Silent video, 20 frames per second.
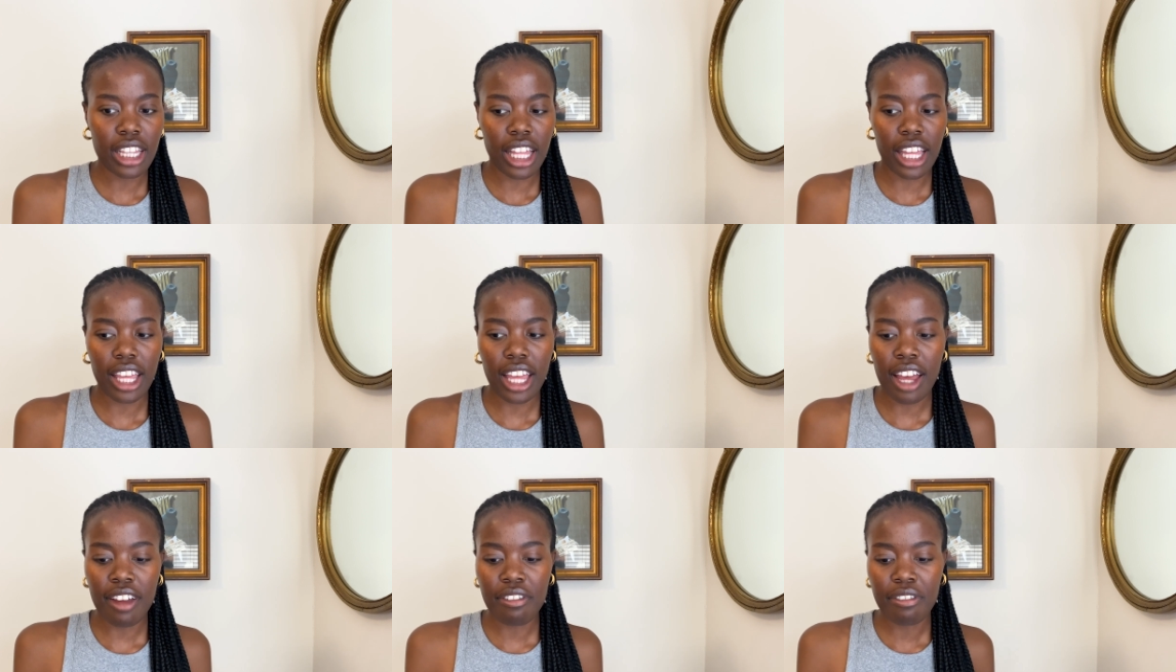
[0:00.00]

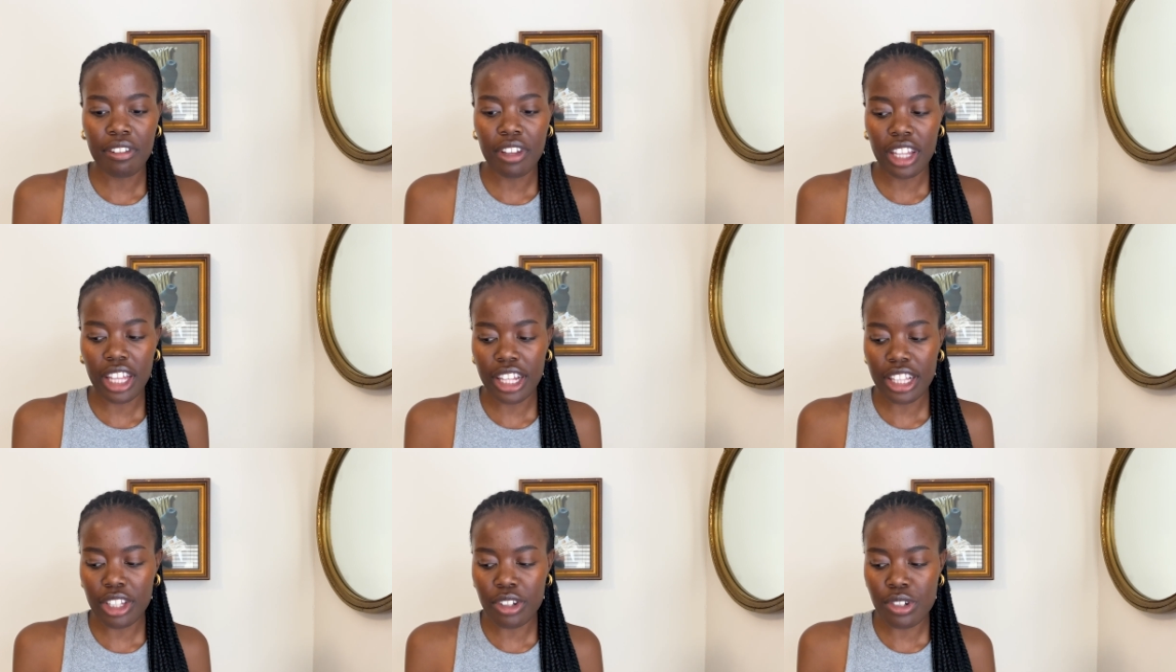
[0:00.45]
Like I feel
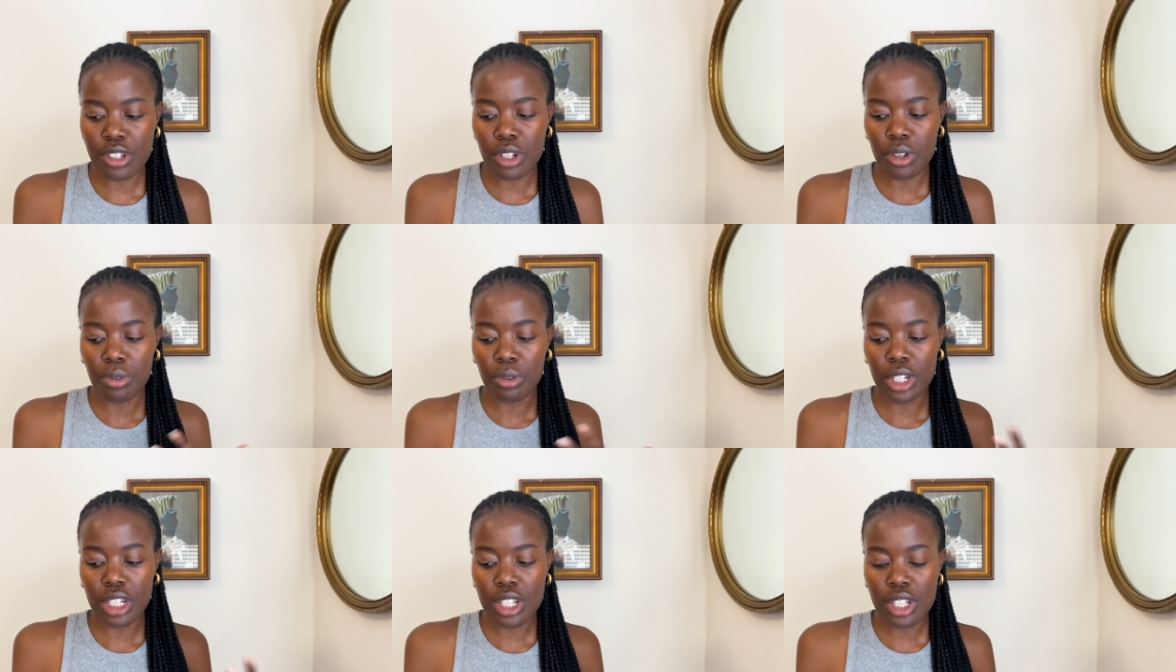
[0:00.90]
like there's a
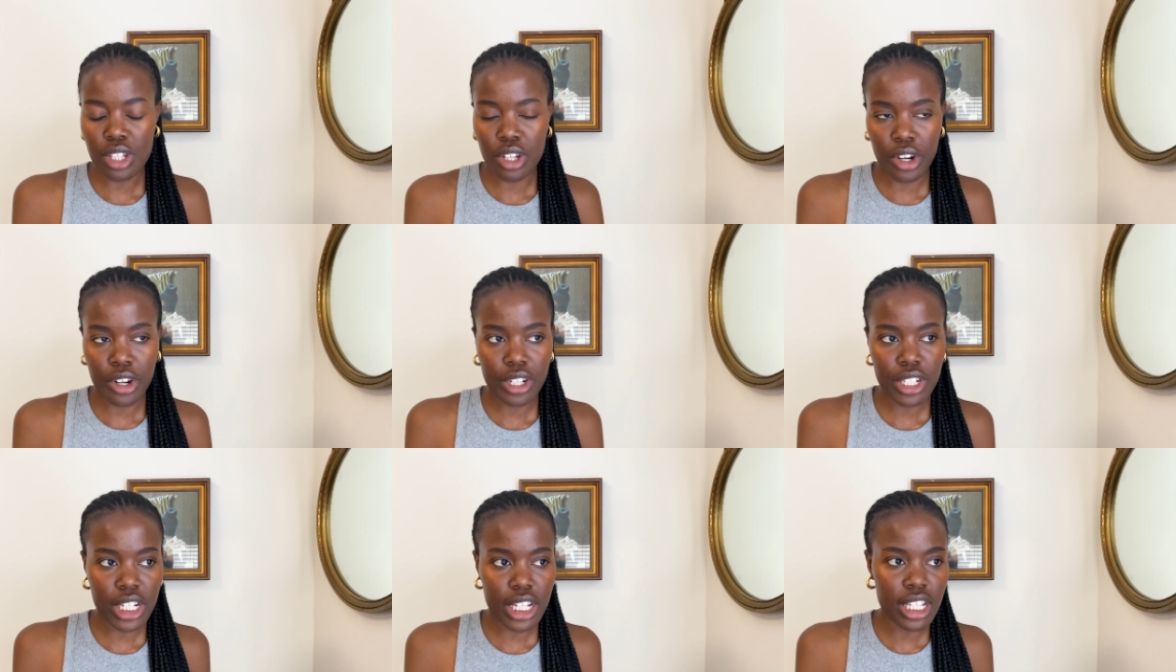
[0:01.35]

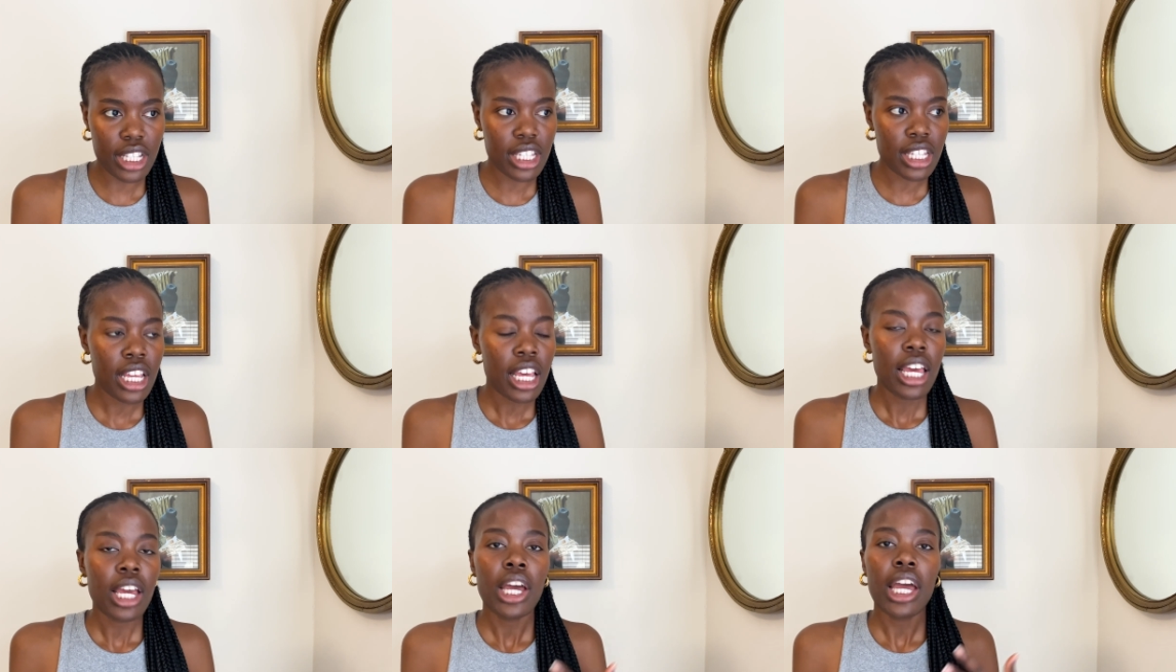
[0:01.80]
resurgence
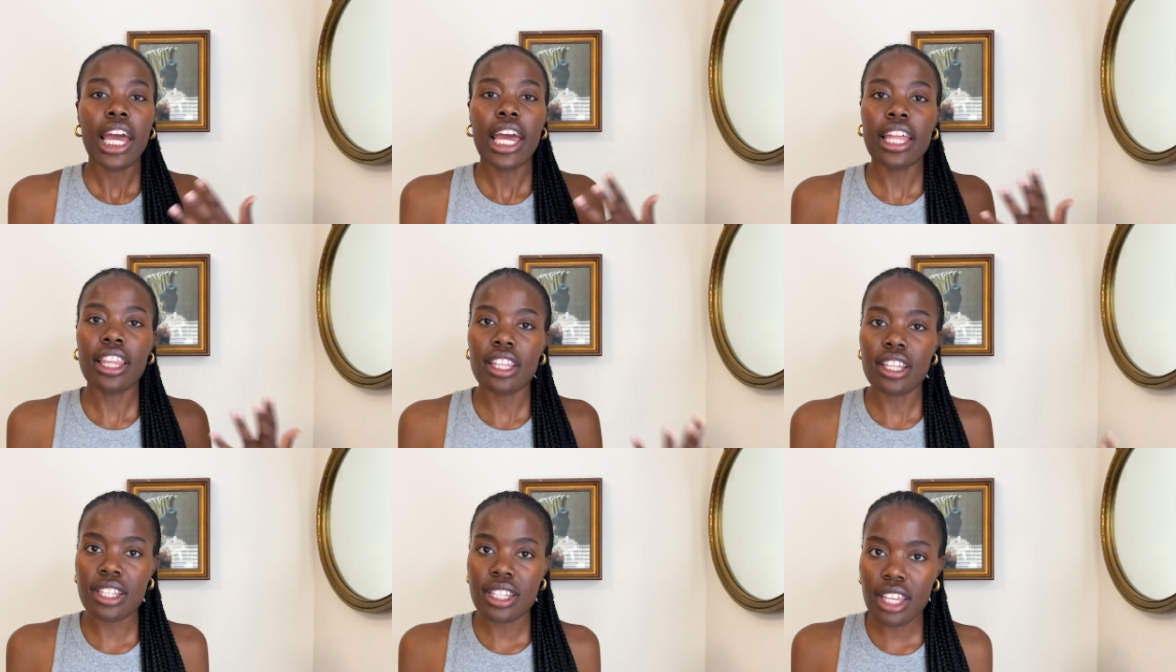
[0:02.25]

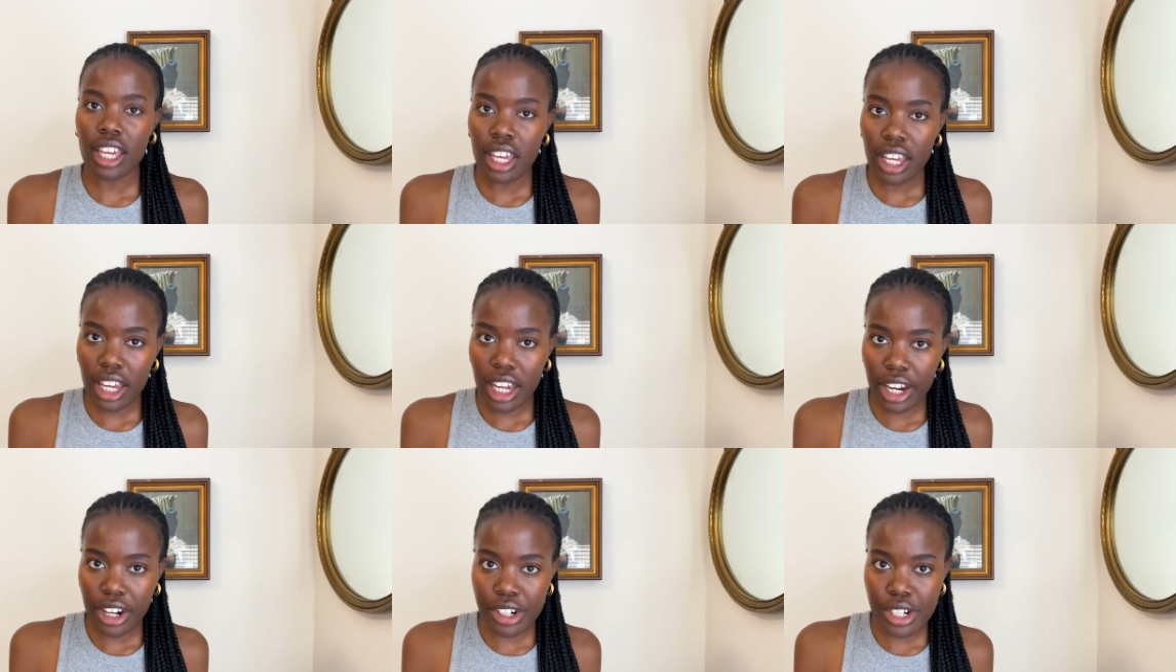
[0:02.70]
in the
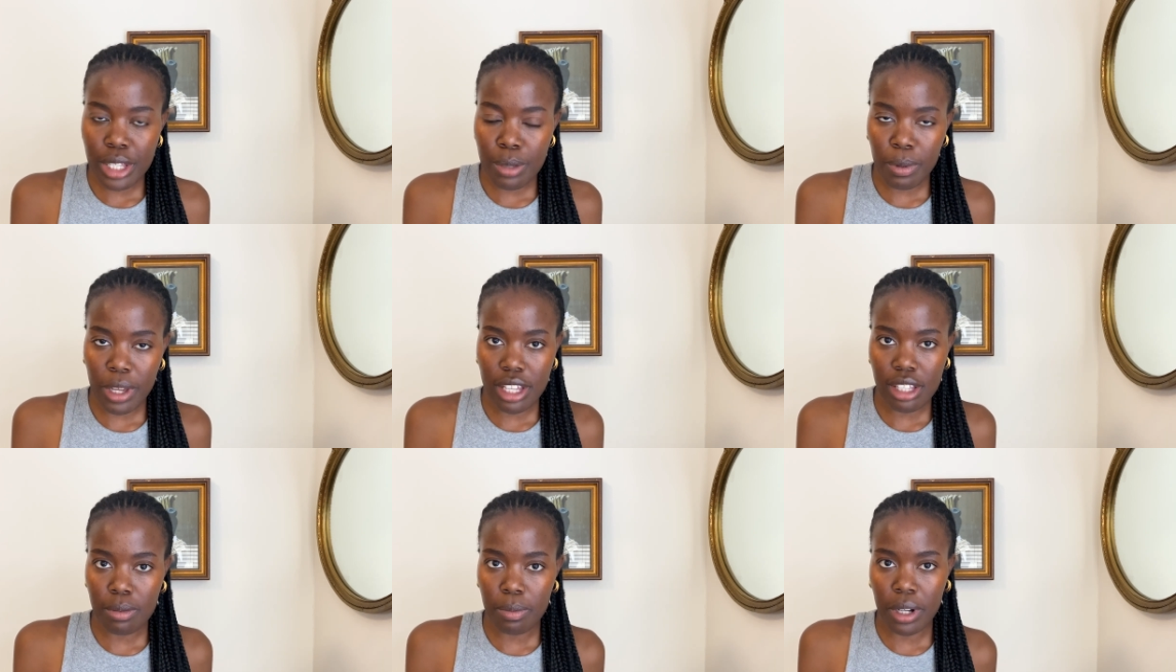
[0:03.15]
skincare
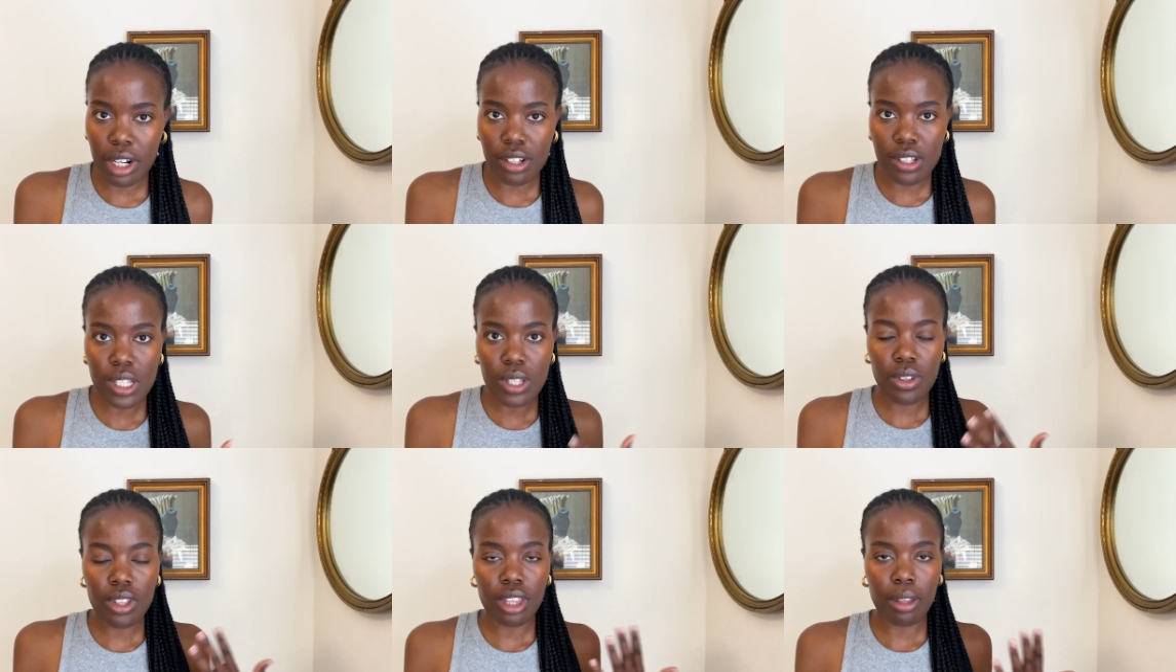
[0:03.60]
space, but
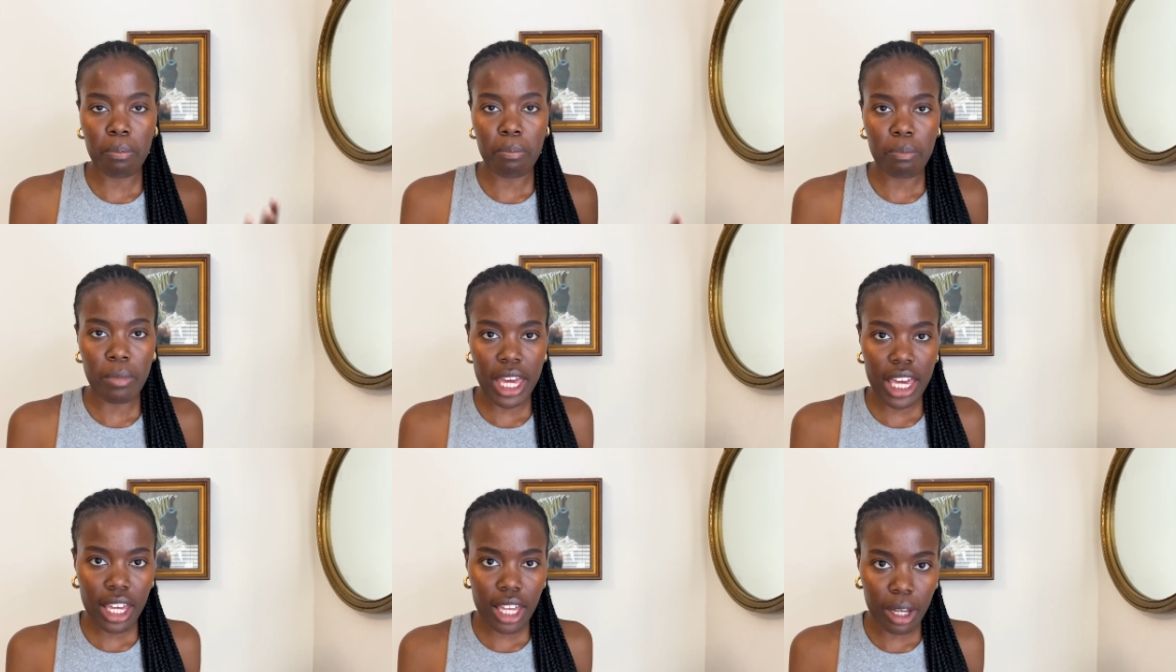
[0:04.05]
also in the
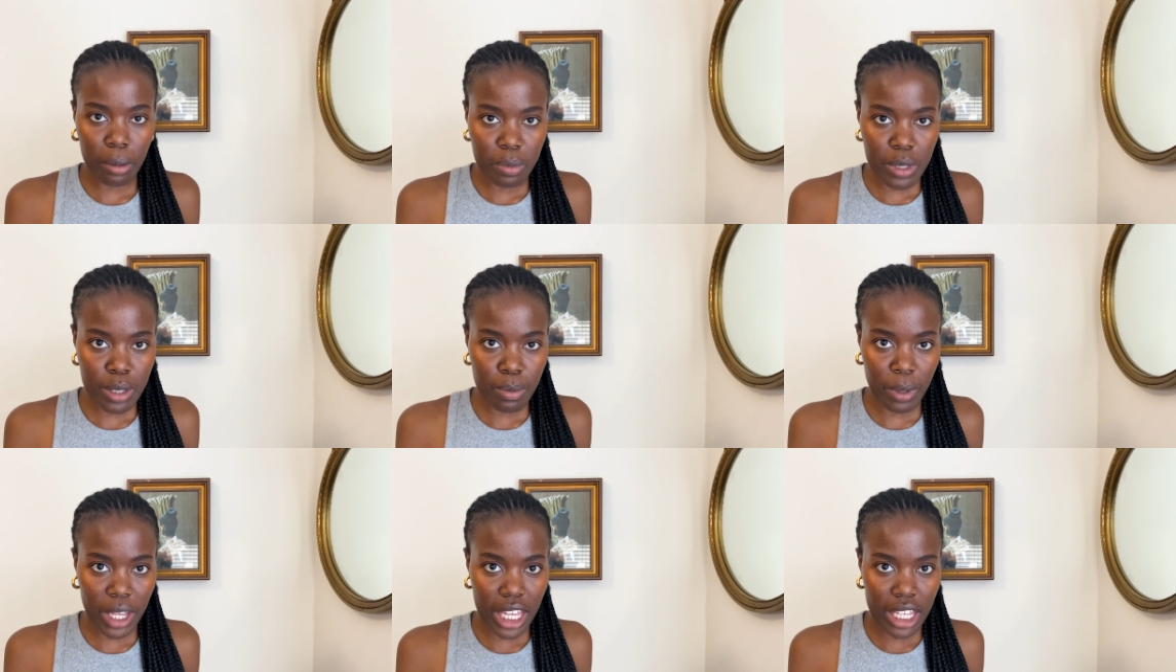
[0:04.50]
makeup
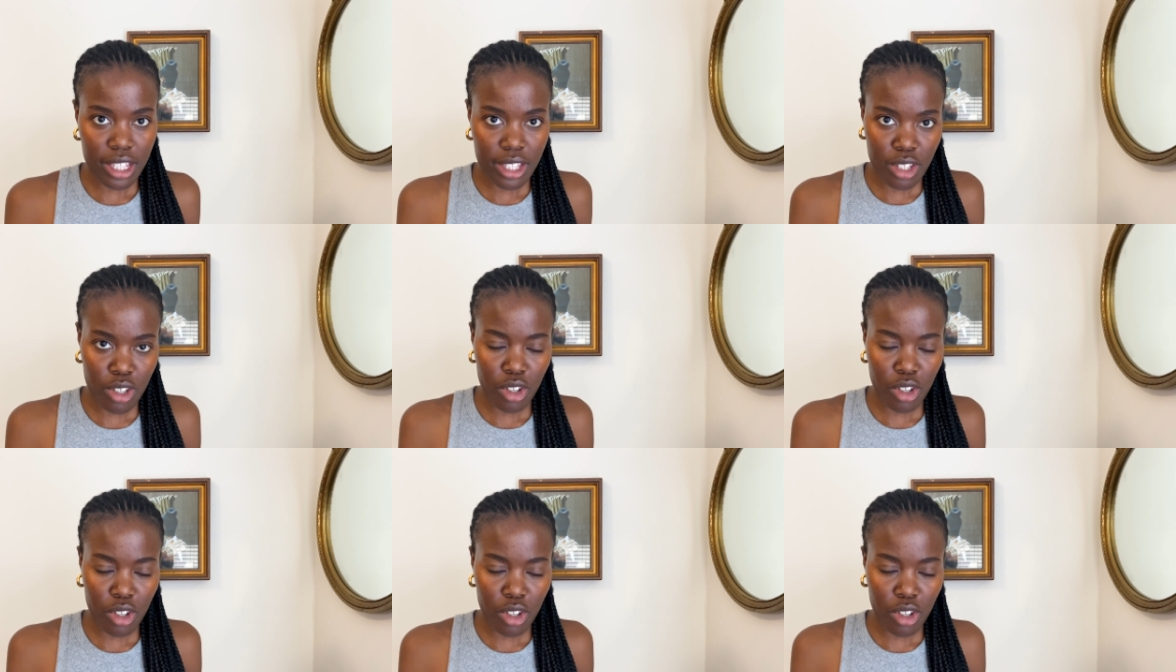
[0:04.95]
space.